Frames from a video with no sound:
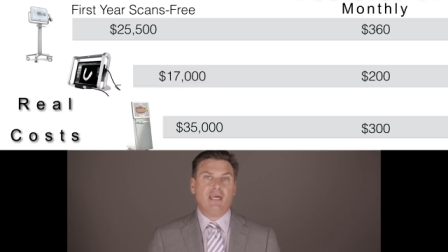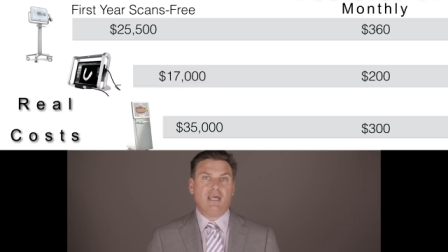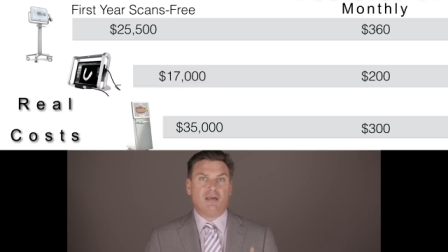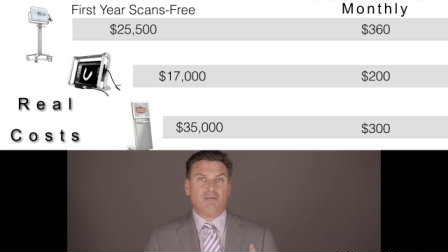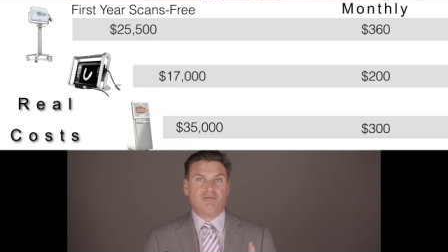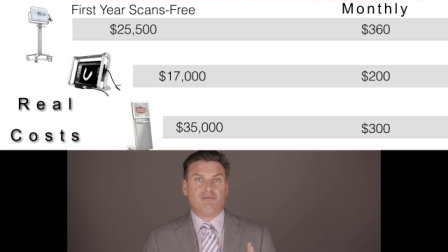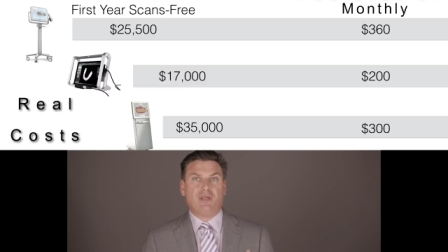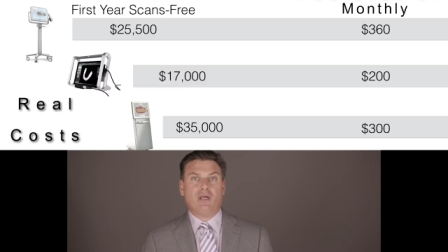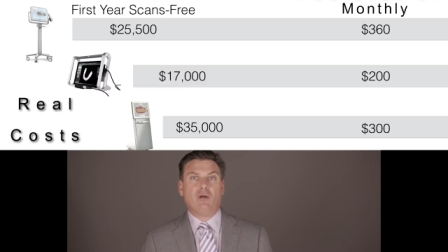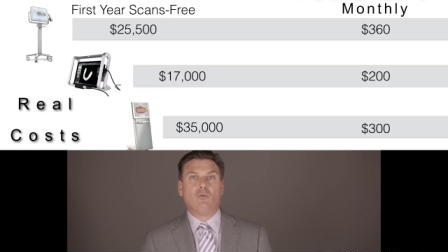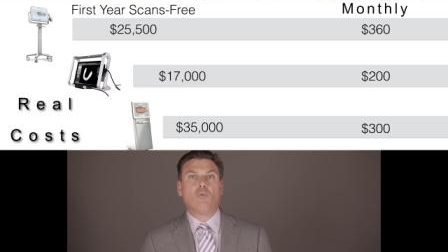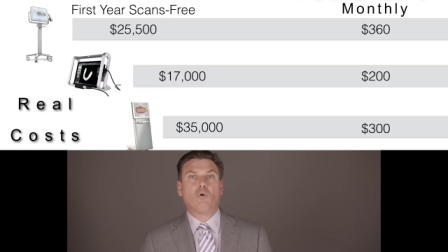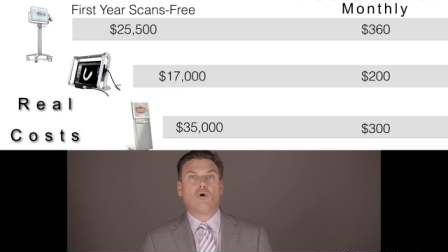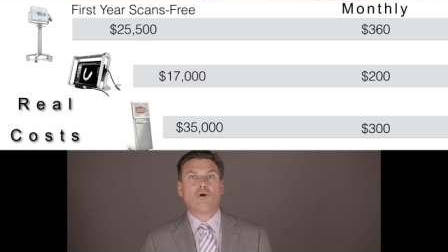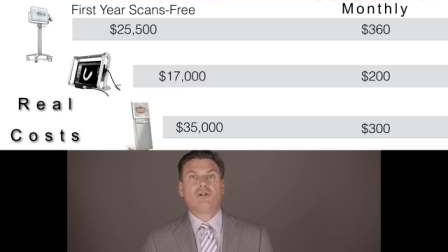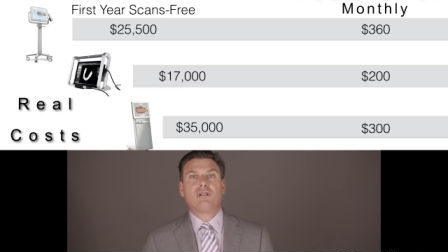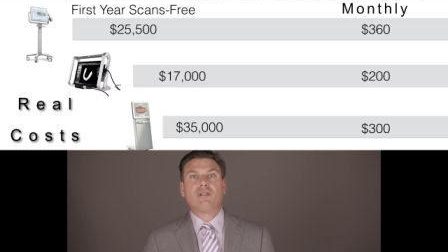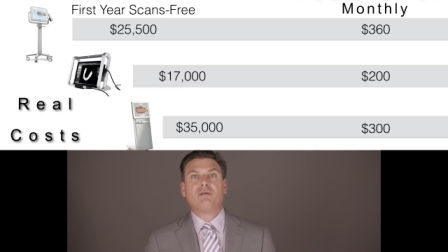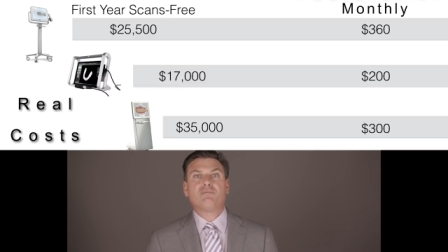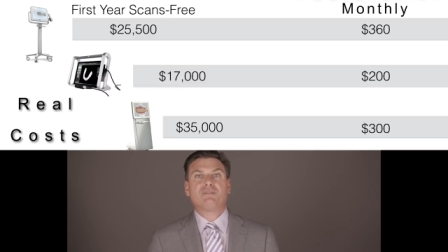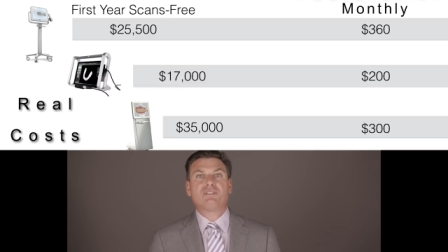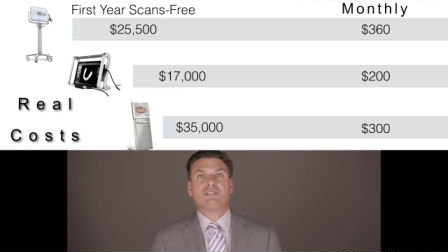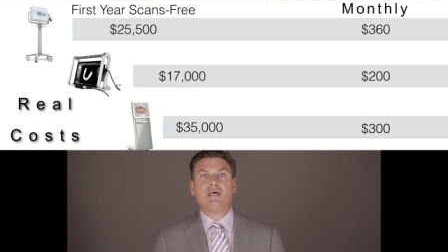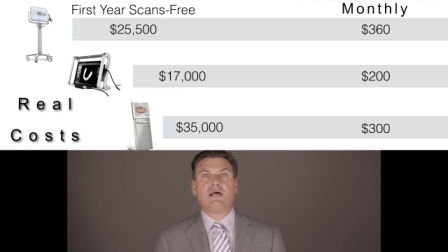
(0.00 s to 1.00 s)
if they work
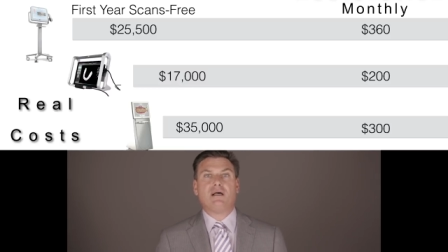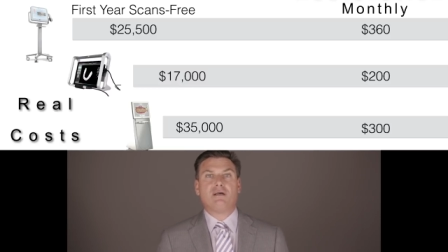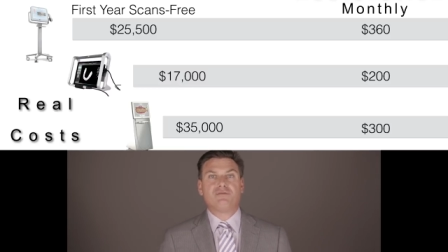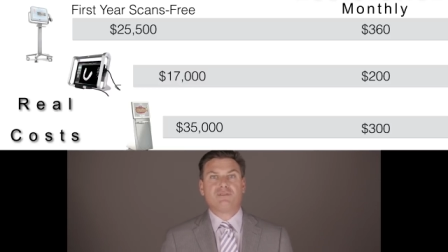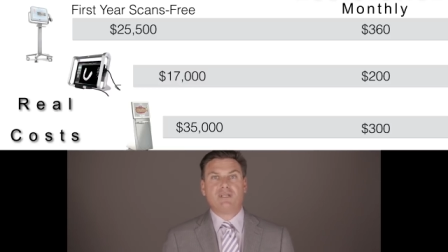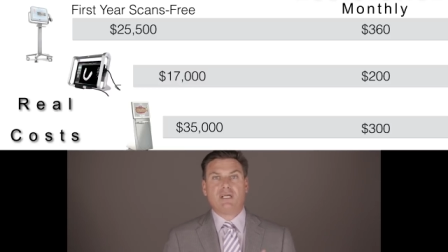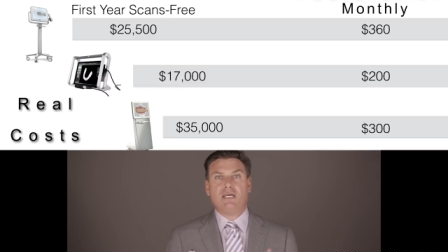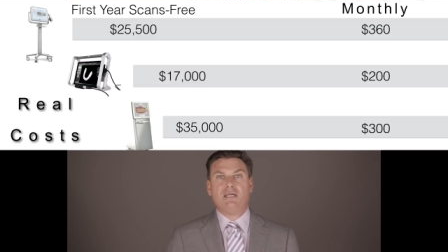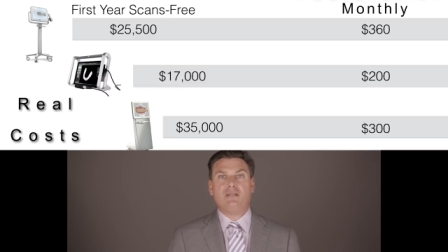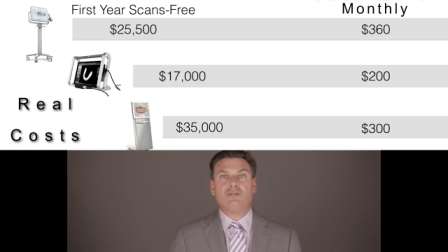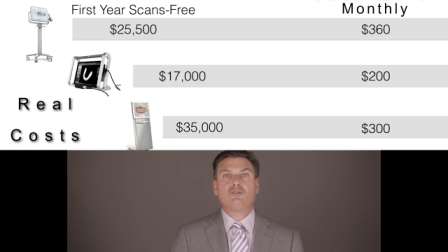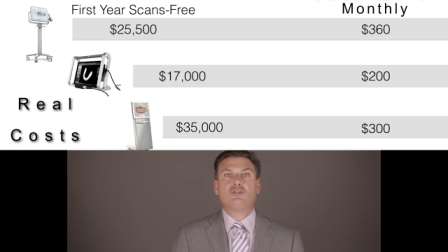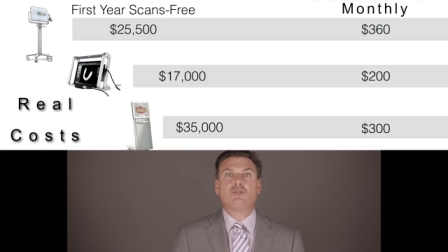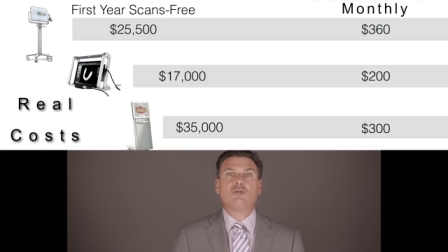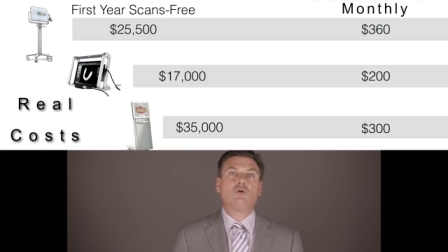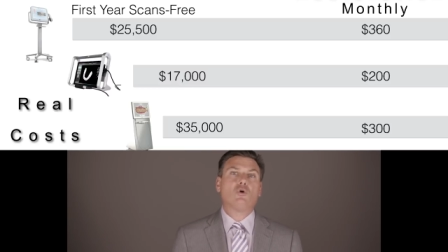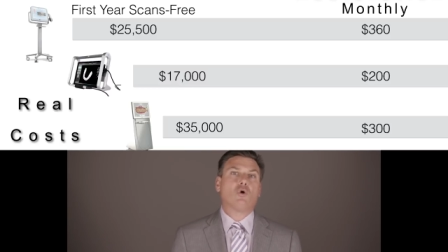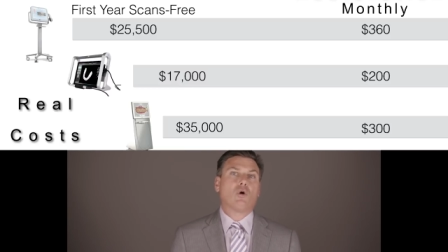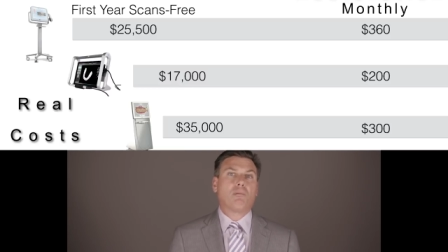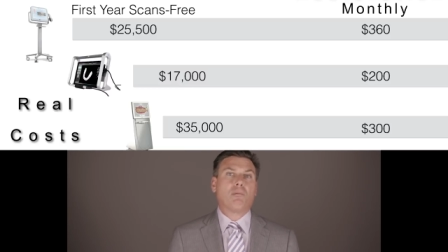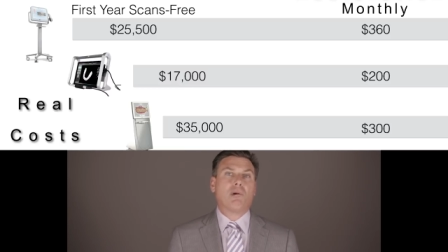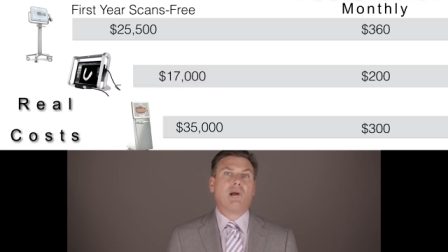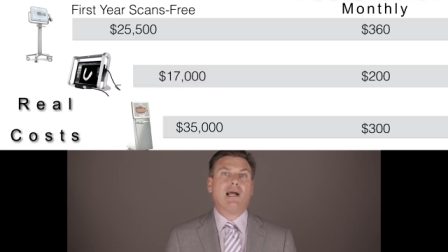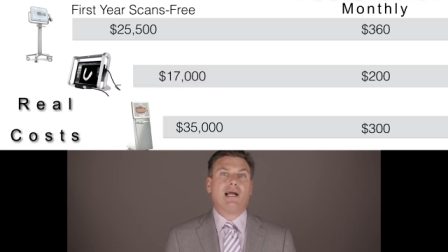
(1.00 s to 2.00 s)
themselves into
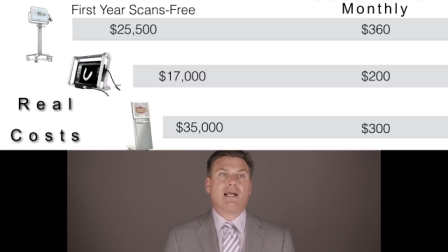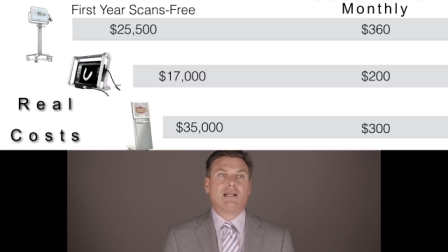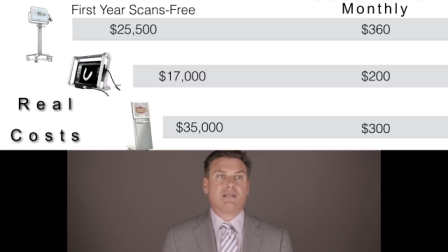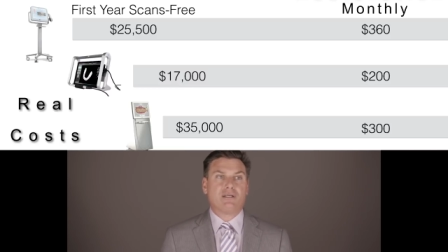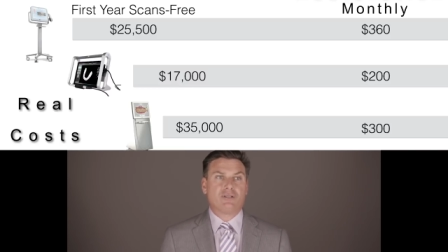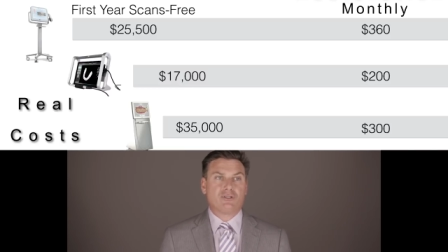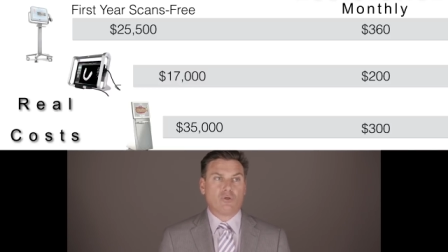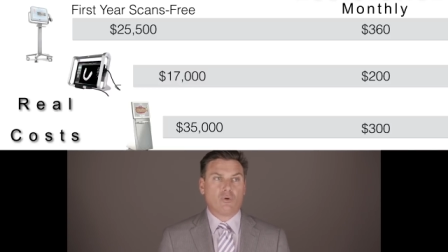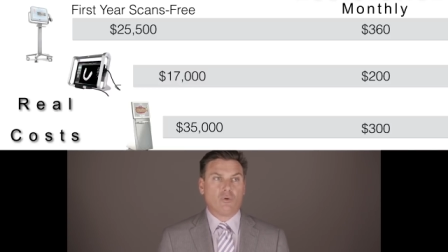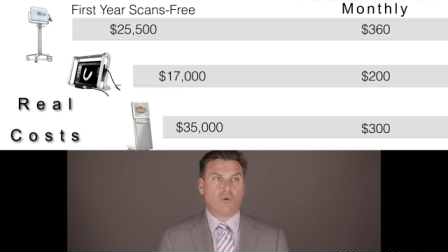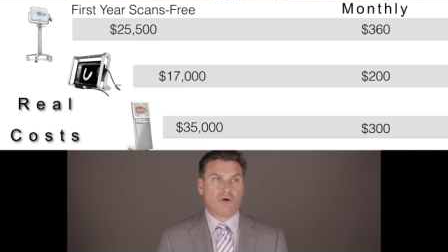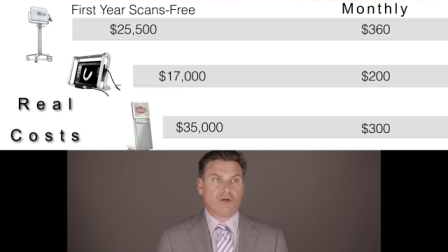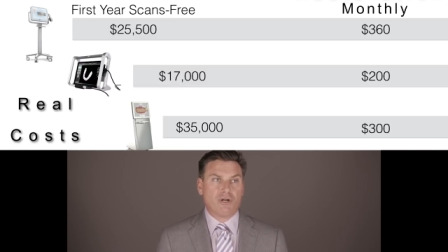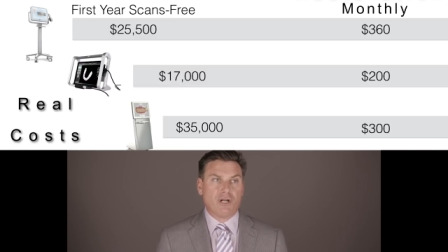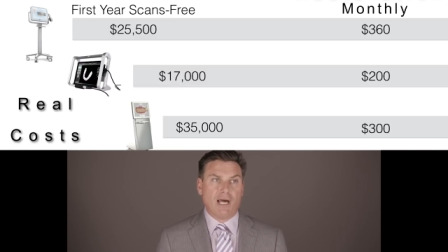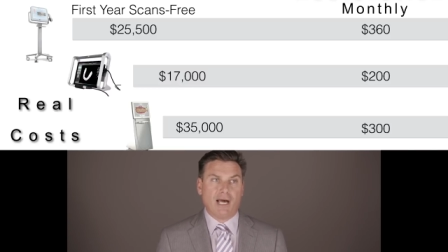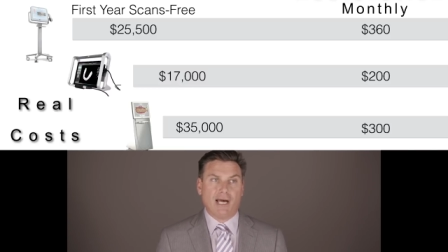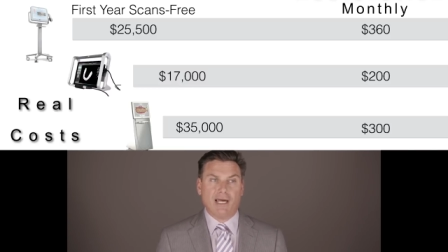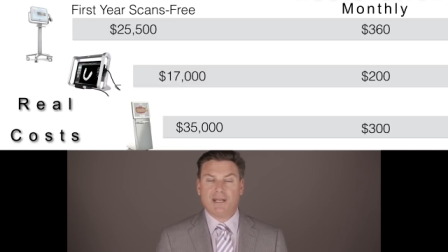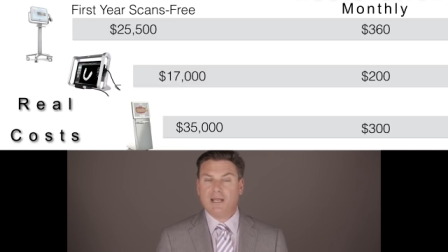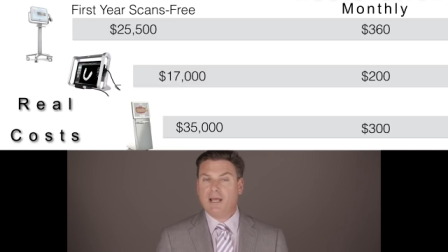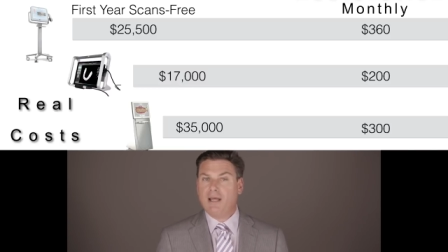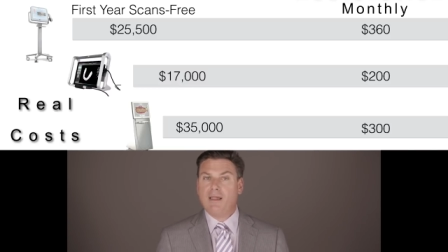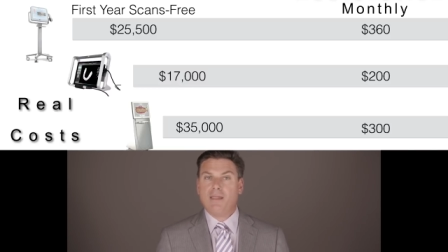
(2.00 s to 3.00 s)
your practice or
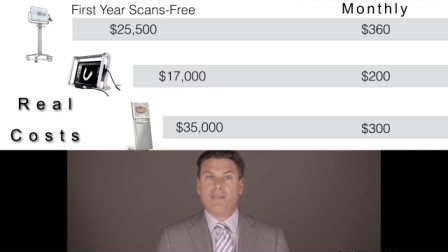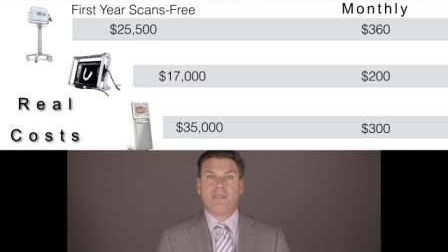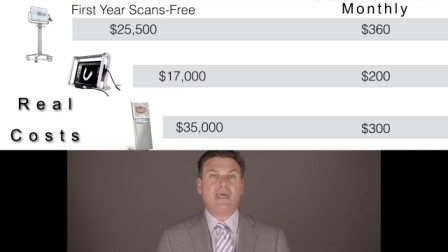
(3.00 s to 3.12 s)
not.